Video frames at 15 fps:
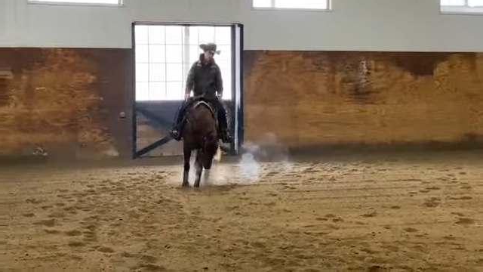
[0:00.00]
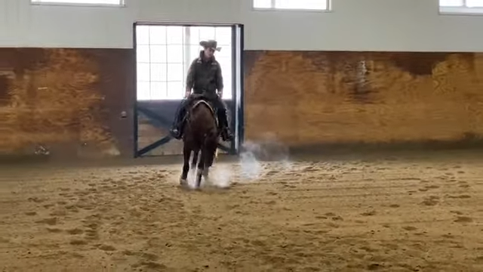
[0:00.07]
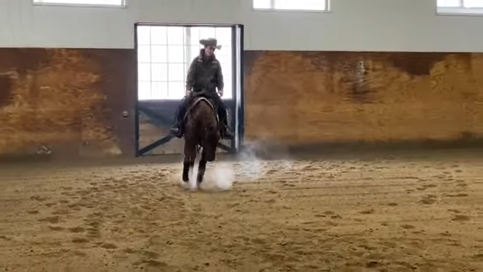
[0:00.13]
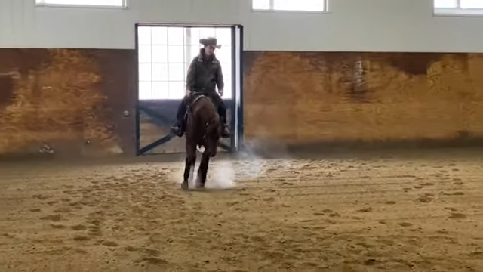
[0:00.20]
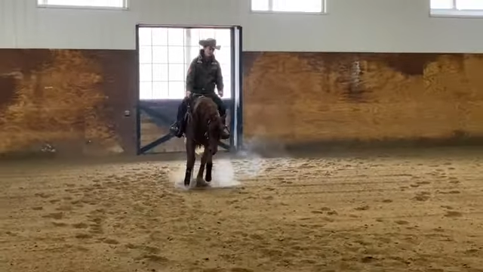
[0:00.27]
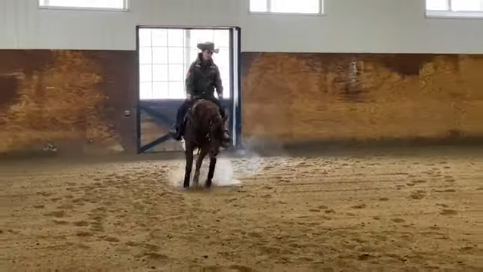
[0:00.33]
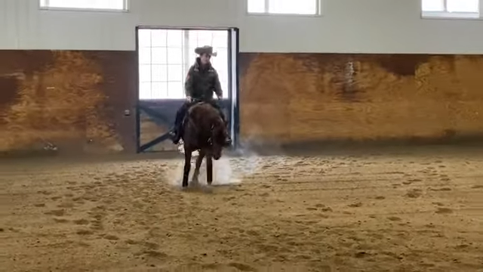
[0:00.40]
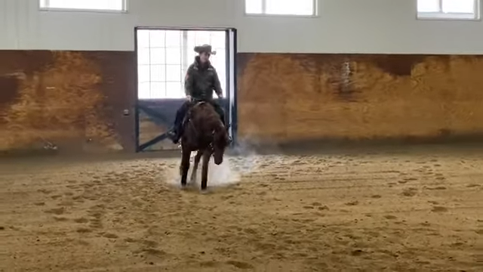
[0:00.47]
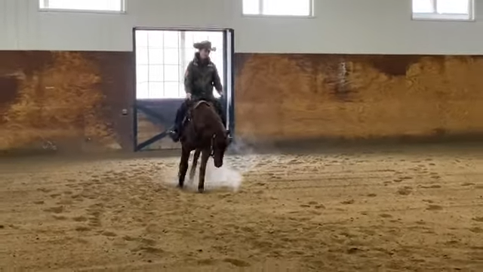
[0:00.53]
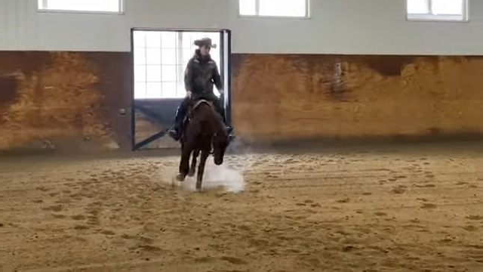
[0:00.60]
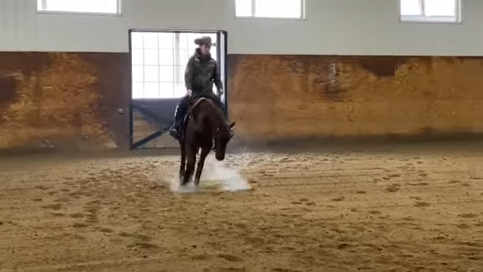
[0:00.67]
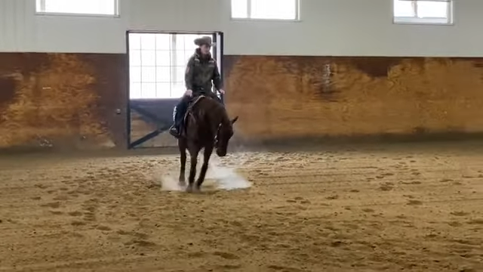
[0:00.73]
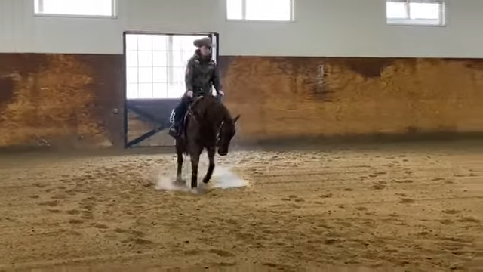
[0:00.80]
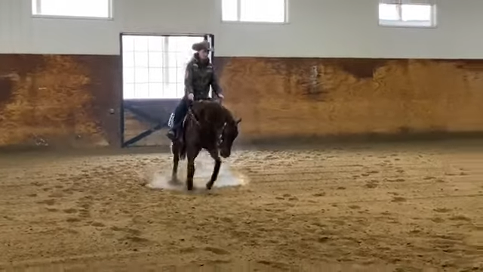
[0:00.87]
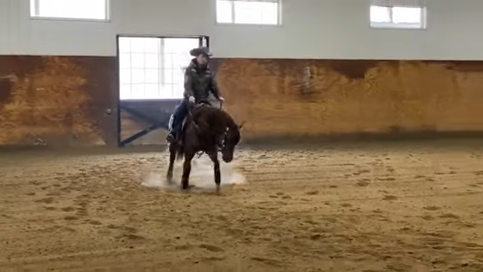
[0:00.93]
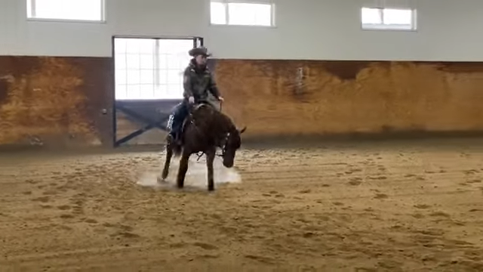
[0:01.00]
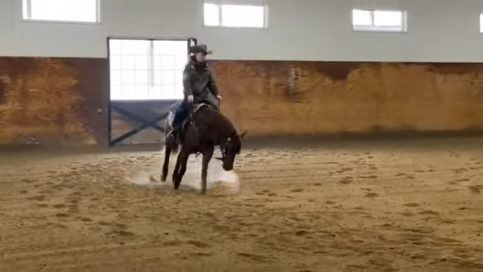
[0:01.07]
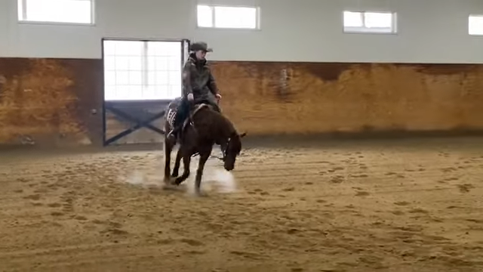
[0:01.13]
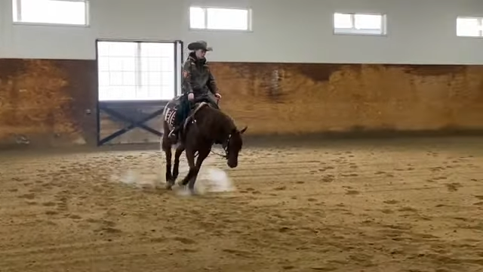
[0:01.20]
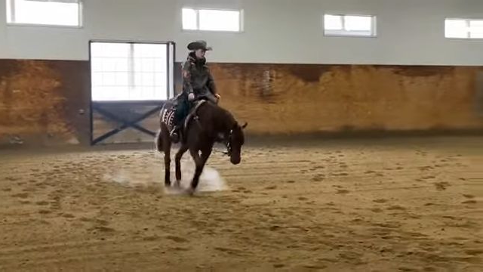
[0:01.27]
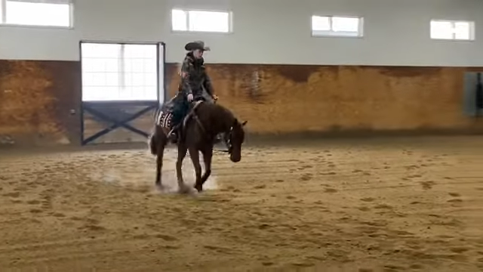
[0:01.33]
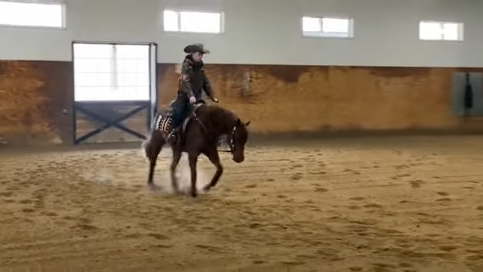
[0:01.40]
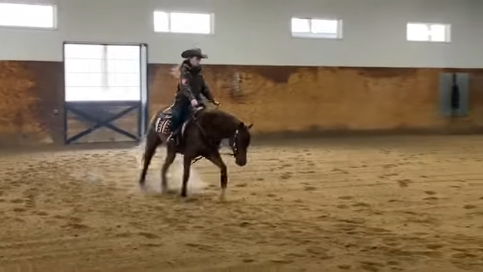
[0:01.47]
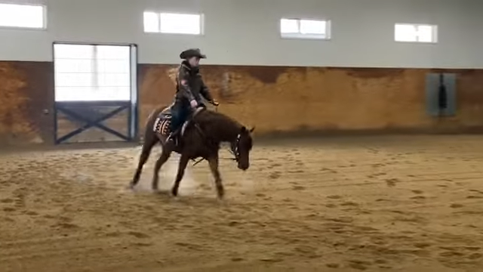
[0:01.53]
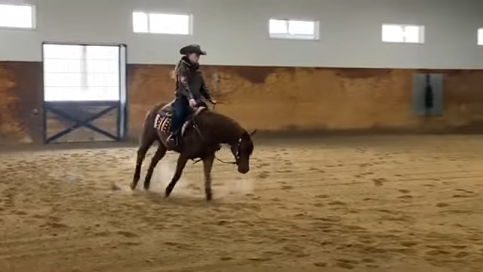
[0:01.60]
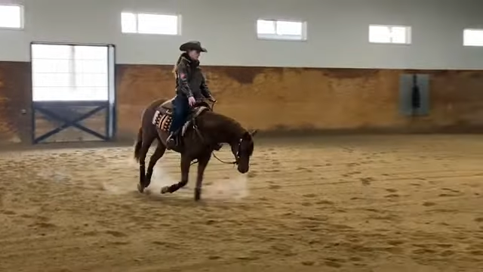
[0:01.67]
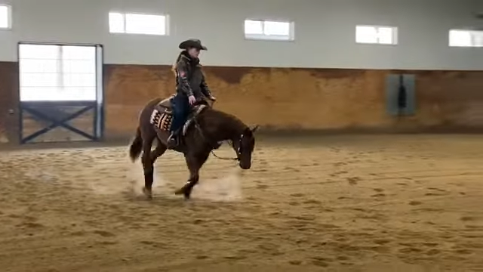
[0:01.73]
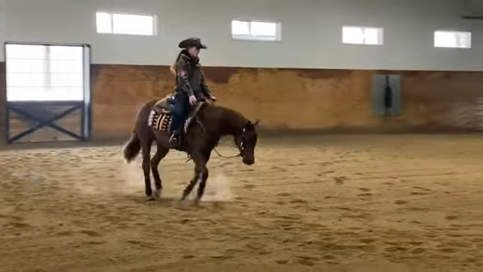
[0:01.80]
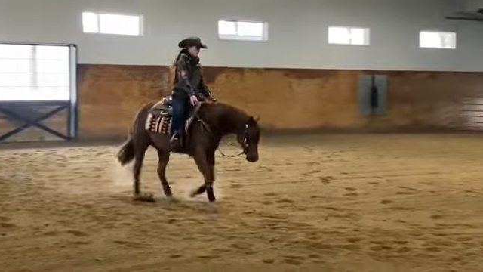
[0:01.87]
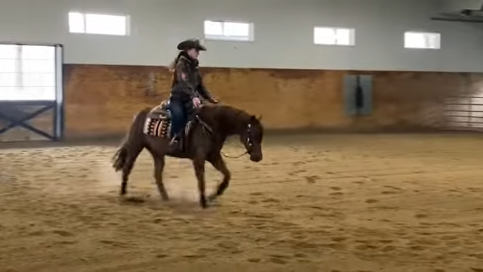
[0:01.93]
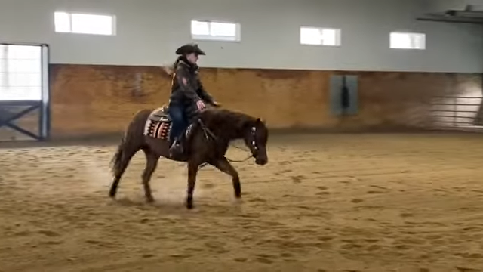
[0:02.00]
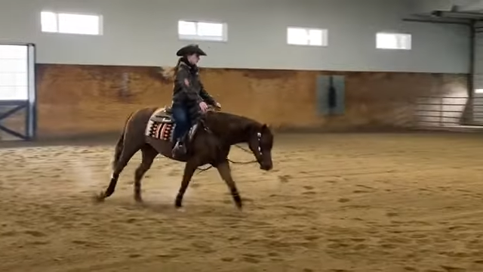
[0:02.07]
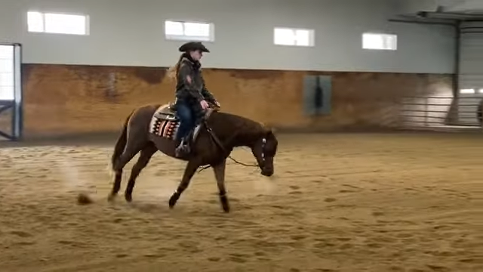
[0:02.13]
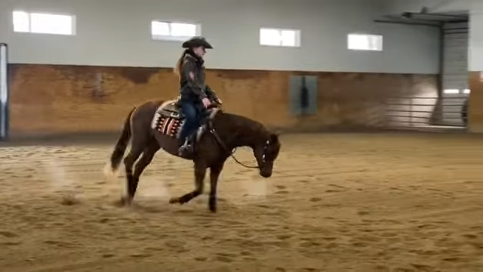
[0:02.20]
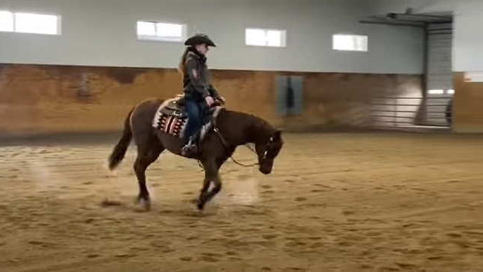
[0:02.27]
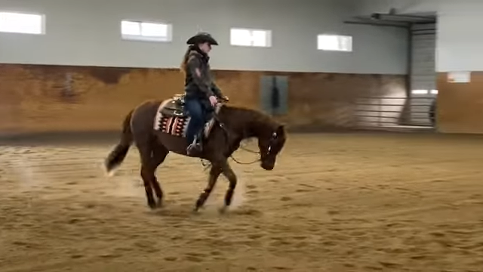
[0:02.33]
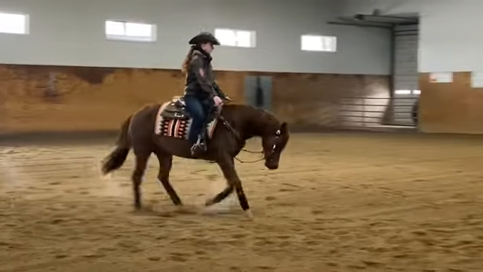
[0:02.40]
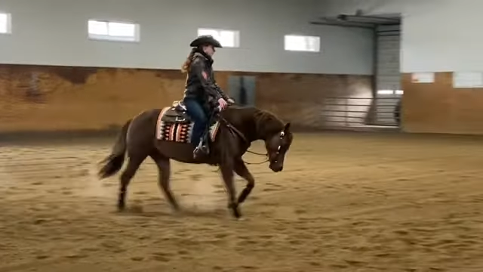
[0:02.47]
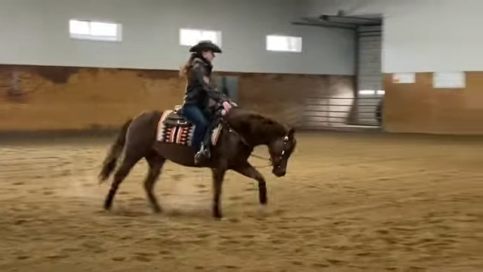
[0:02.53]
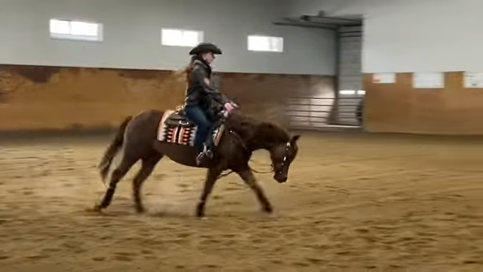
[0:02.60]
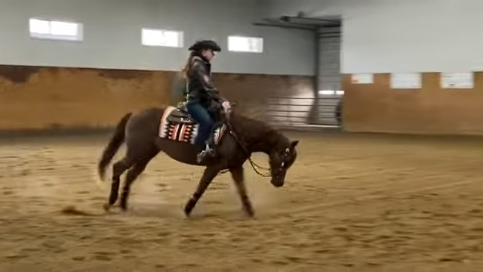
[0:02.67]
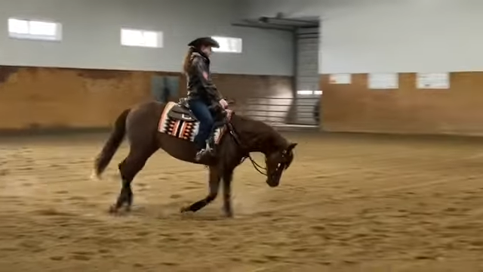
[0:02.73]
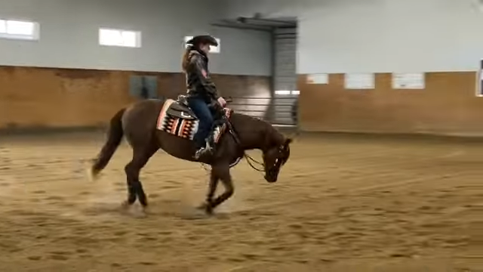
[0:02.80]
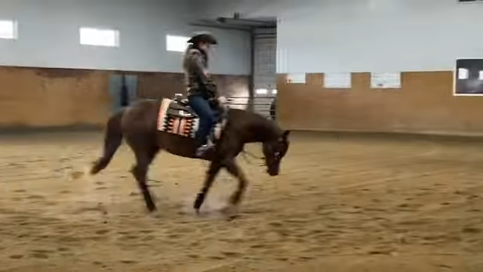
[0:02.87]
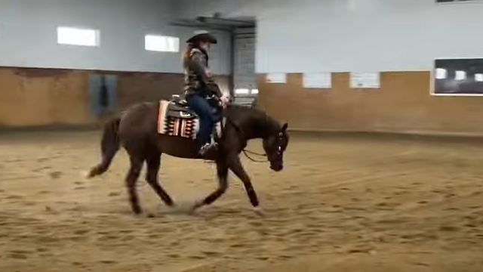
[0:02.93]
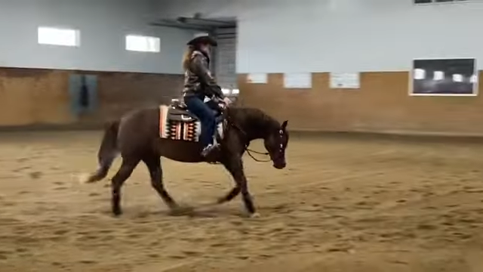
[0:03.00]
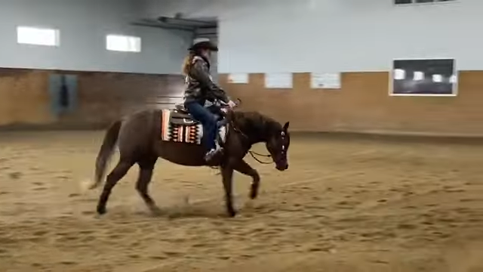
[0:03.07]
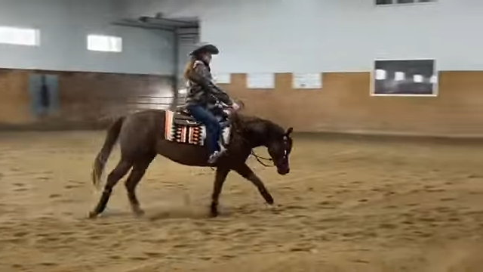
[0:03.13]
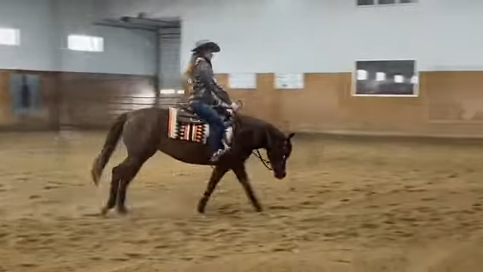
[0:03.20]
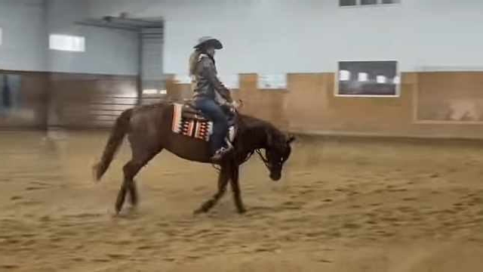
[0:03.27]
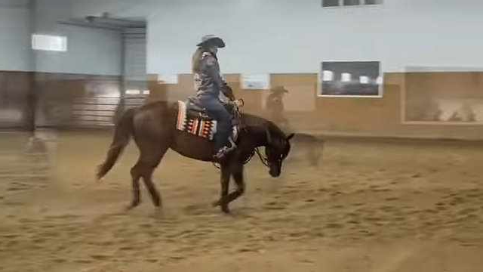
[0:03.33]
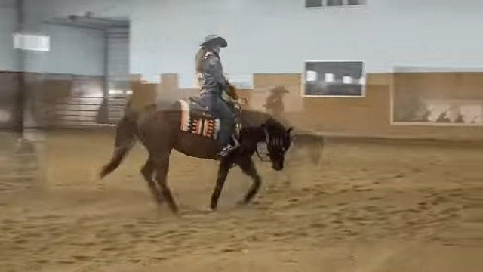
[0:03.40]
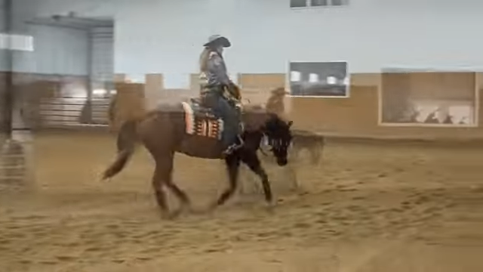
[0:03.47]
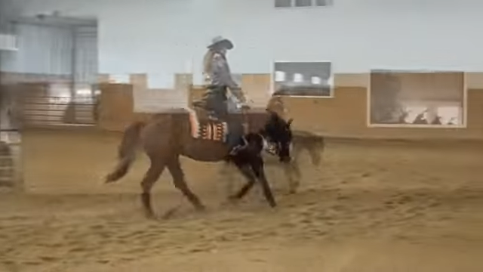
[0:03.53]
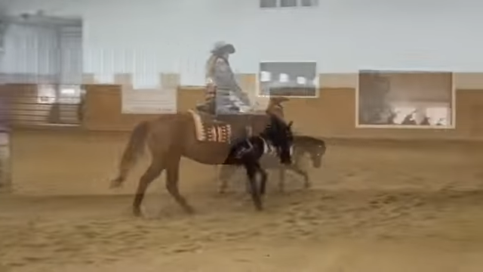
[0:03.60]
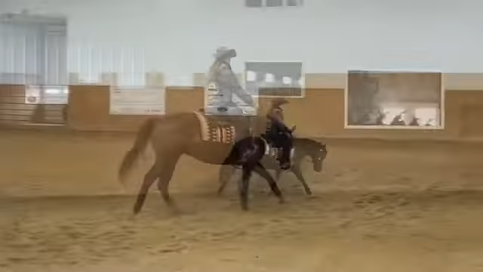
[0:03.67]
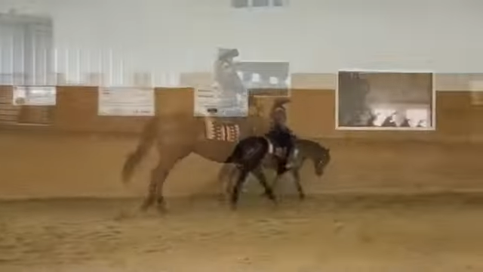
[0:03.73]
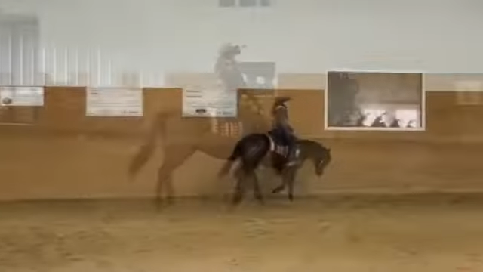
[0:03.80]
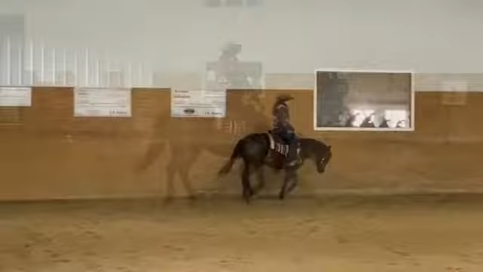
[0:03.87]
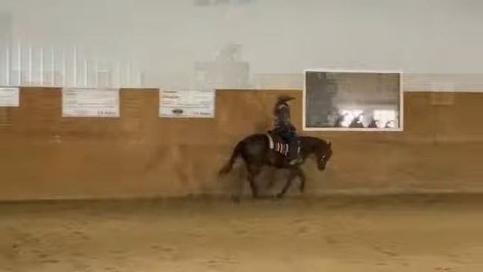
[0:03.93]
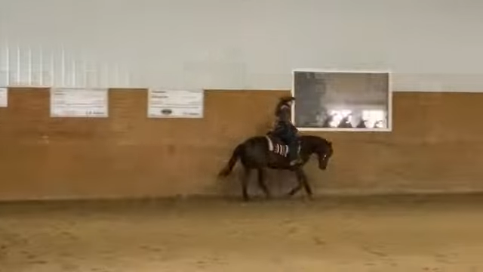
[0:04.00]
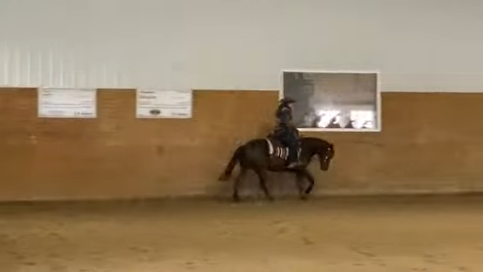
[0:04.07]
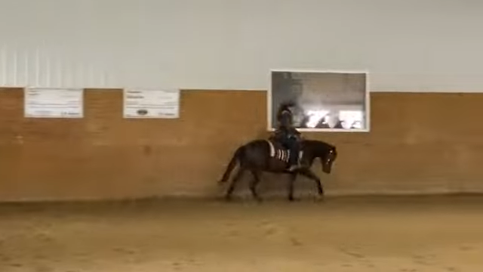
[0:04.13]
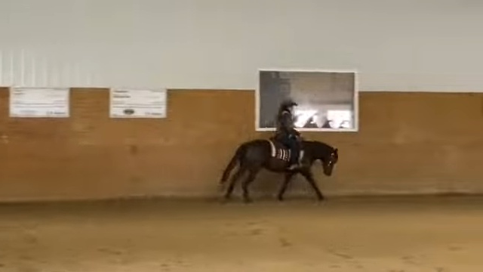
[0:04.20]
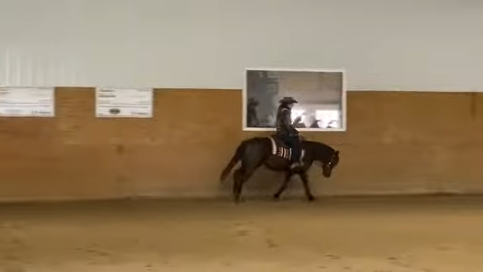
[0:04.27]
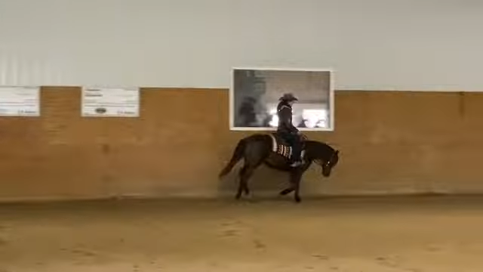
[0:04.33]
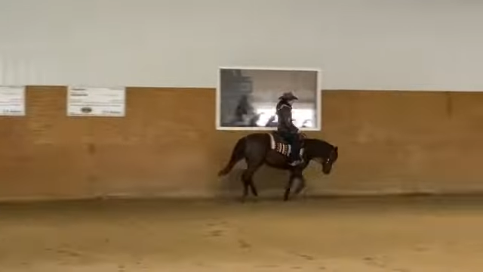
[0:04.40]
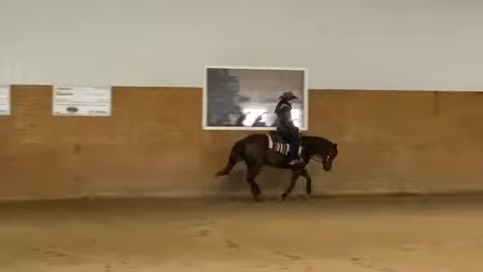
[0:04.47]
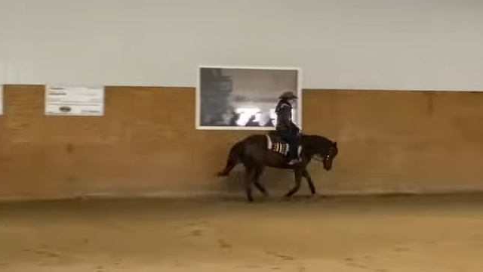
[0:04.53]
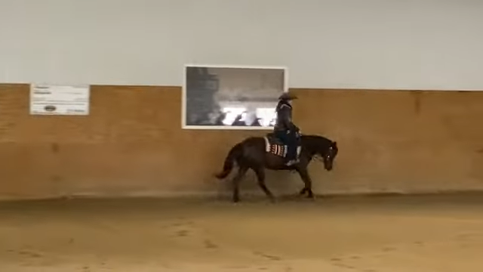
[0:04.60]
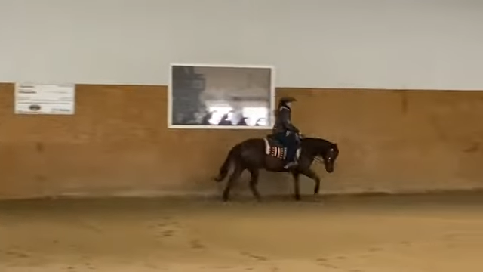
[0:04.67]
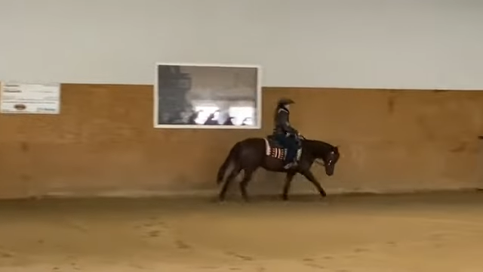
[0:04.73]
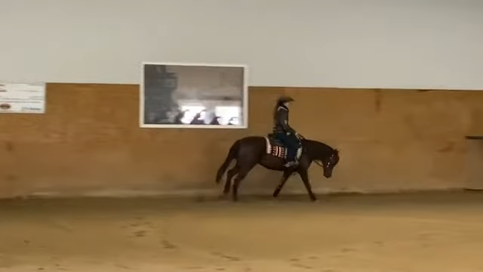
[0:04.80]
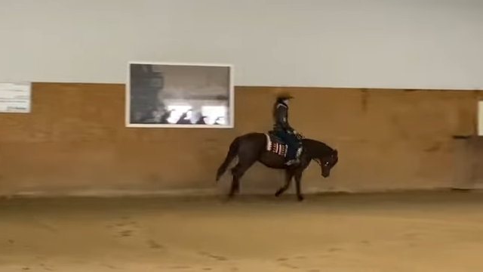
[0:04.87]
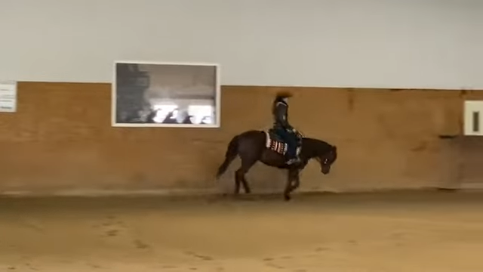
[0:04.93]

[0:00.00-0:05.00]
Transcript: Nobody's mouth can be seen.